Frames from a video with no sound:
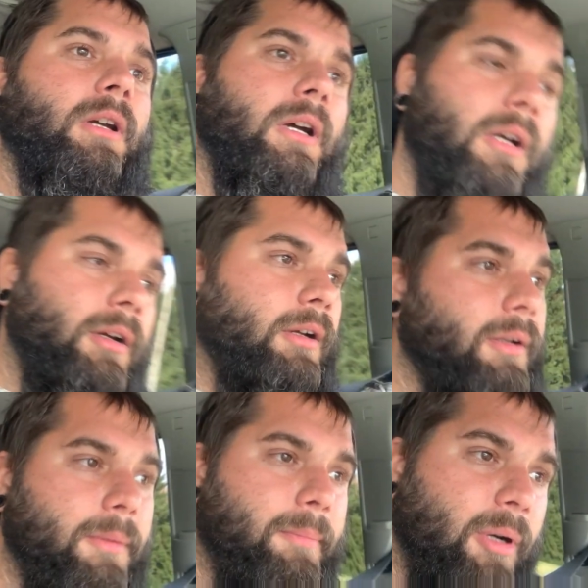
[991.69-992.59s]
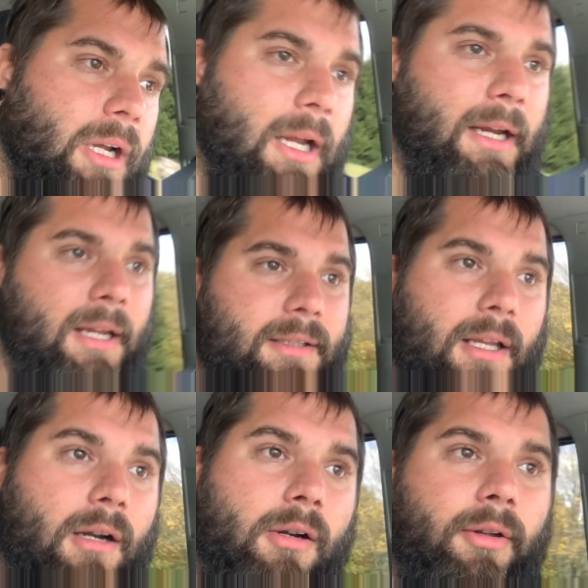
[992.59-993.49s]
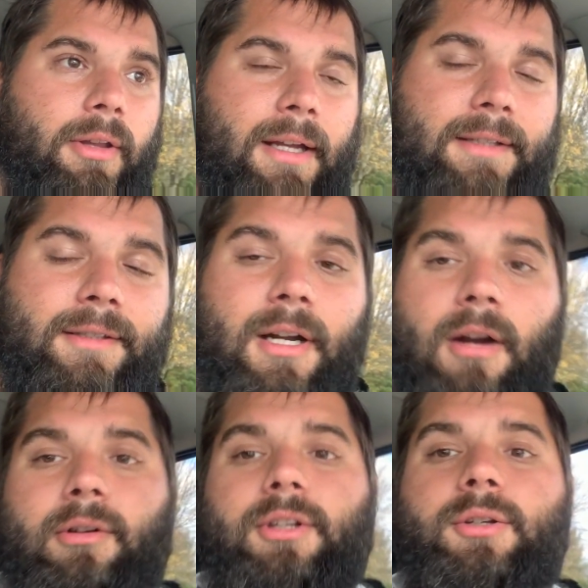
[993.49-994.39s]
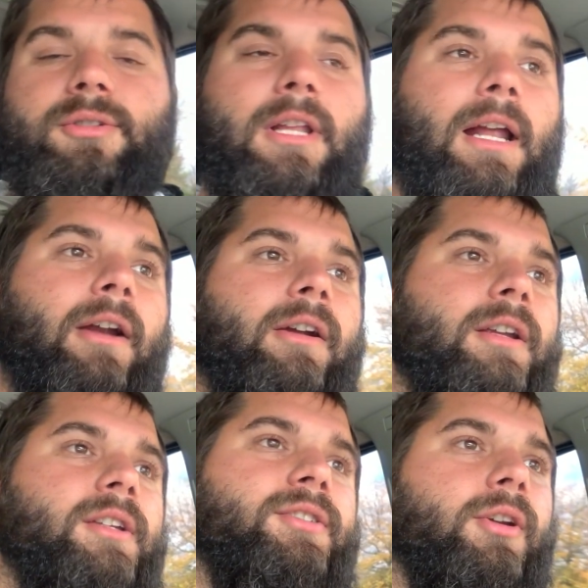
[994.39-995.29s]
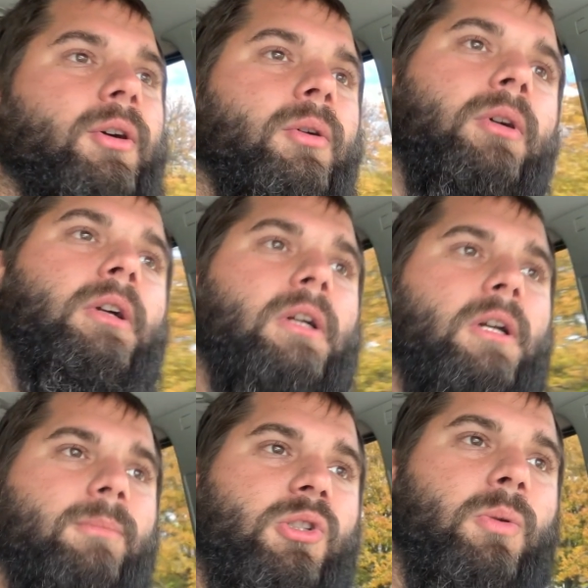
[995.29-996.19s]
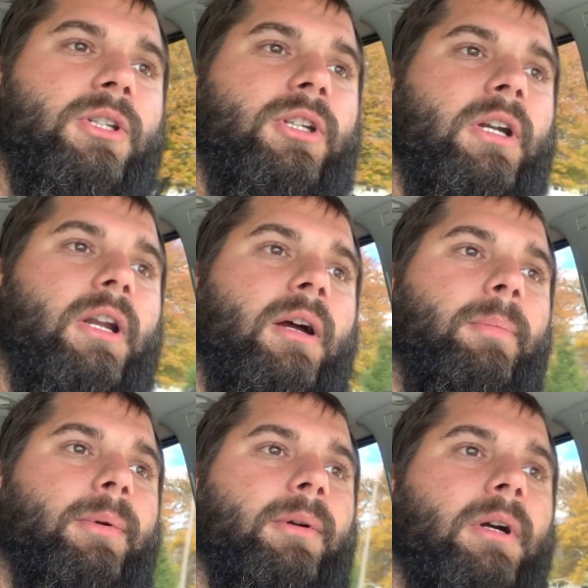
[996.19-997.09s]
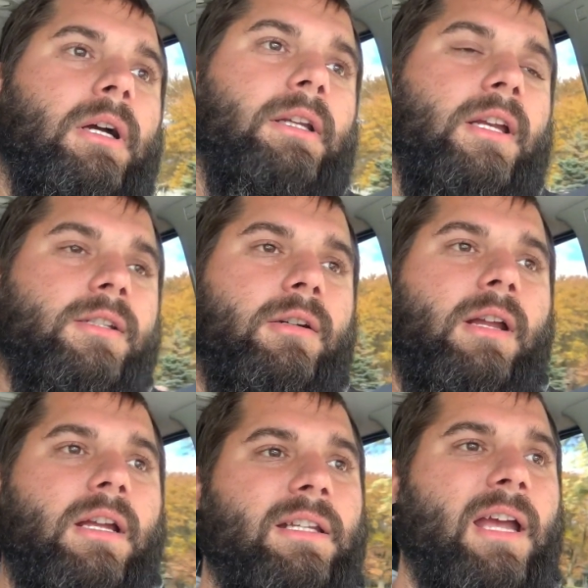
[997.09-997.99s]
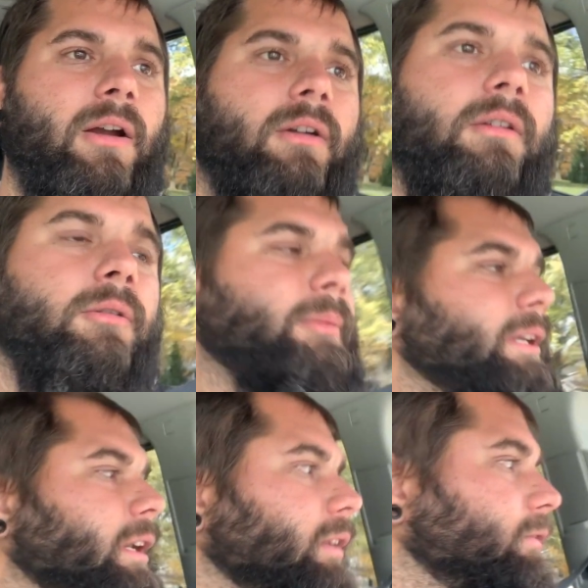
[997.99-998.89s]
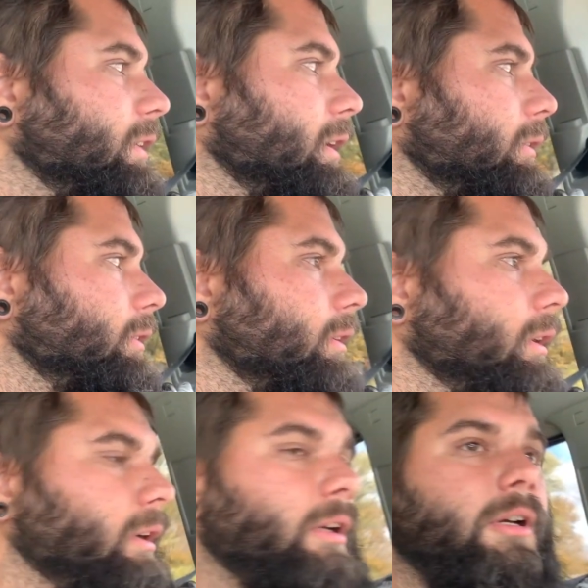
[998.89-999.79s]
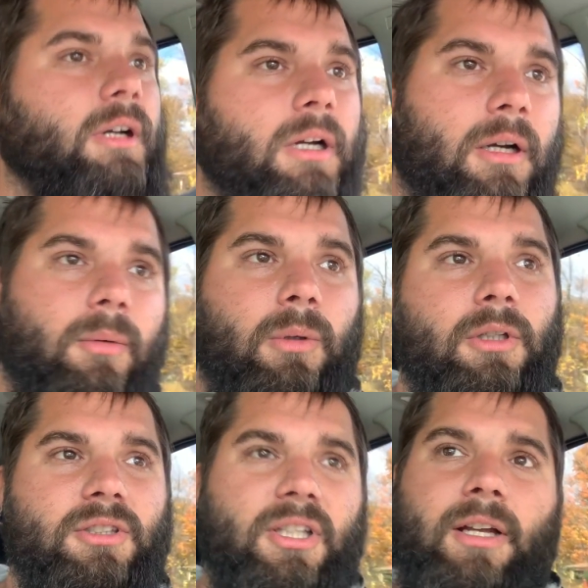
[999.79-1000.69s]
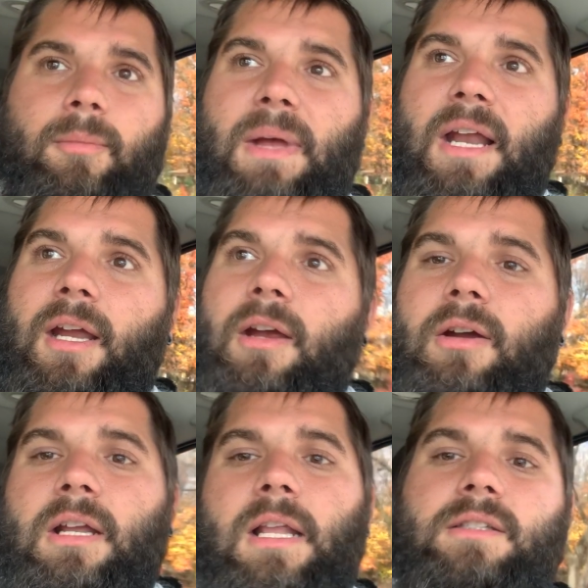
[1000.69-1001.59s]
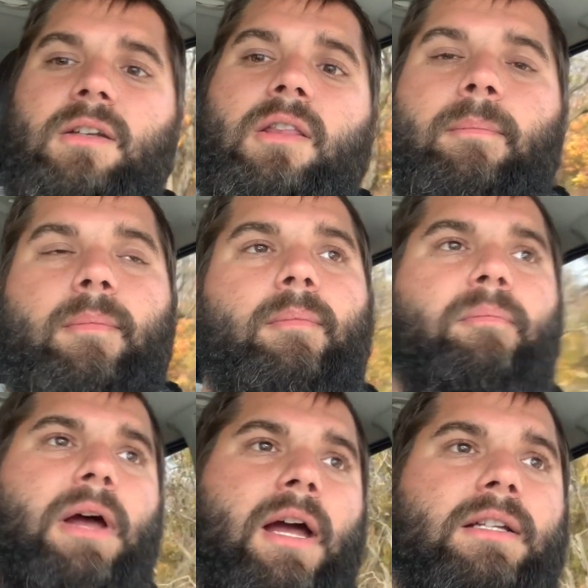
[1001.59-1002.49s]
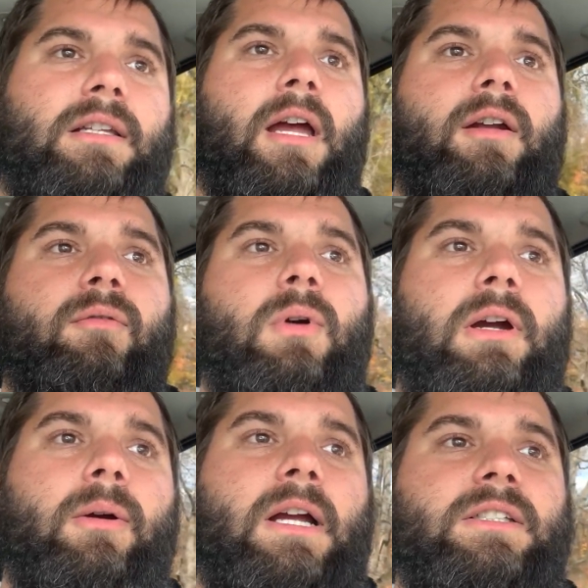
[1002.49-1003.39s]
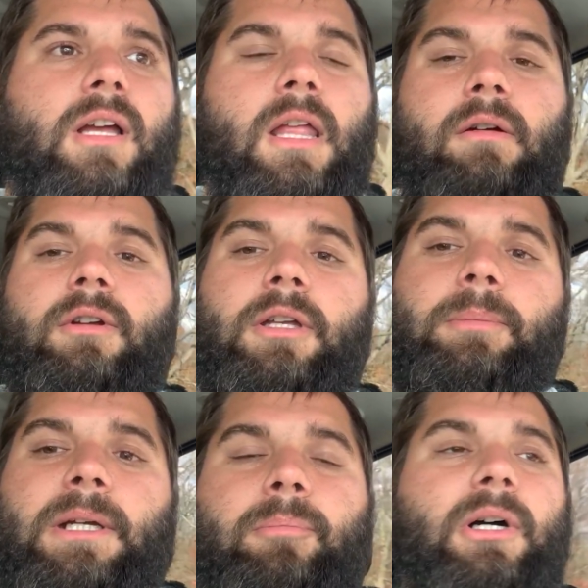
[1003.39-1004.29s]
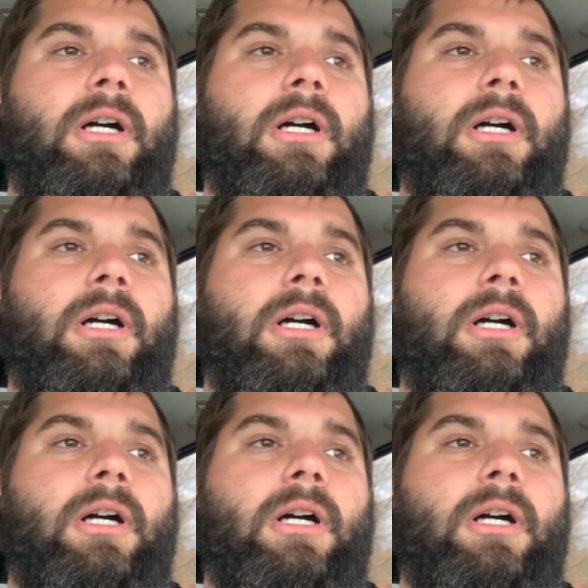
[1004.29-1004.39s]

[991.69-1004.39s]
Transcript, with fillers: uh, but I guess, I don't know, I guess they're not really using that area, so switching it up. Uh, yesterday I scouted a little bit. I found uh, what looks like a bedding area that's on the backside of where I saw that really big